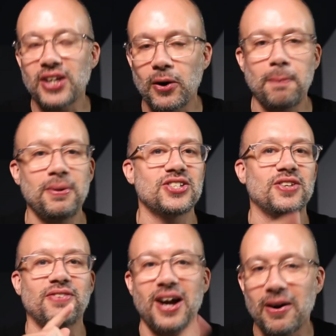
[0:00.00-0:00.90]
therapists,
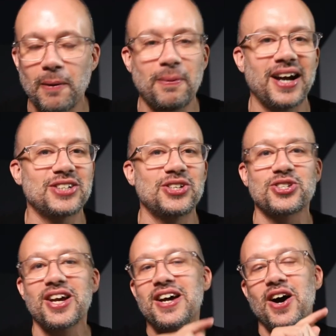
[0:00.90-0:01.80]
of chiropractors,